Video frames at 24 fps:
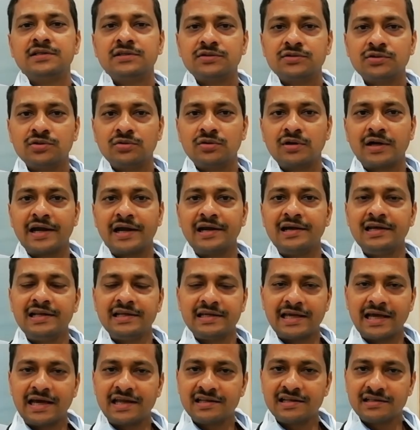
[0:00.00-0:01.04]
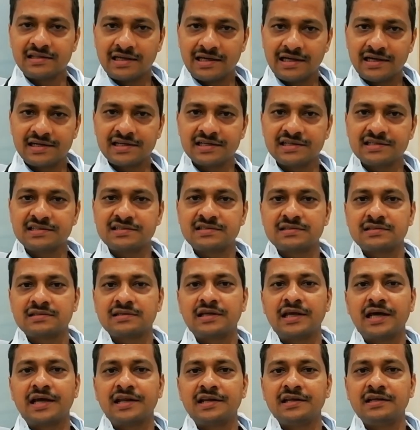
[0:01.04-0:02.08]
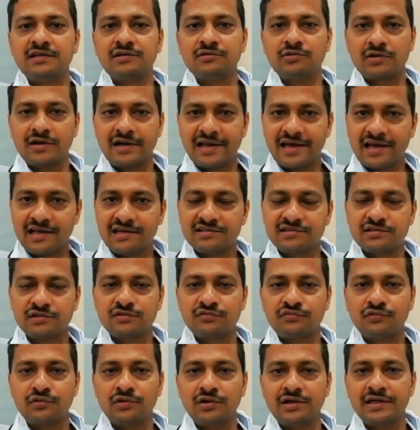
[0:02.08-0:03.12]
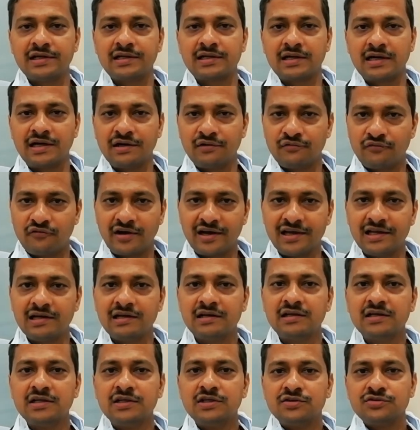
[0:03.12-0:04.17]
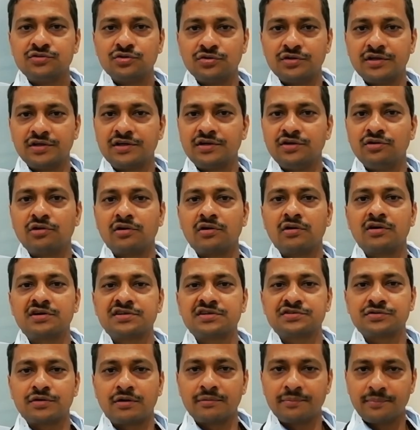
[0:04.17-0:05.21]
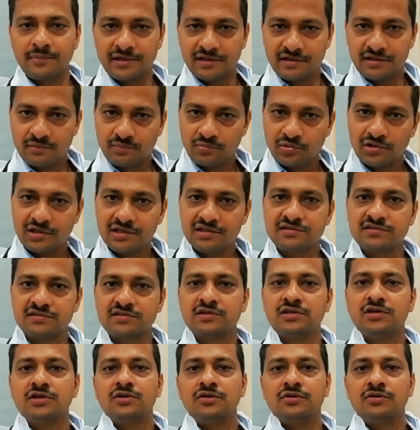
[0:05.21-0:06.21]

So kindly carry the letters, carry your dialysis folder and file, so that you are not stopped by any police.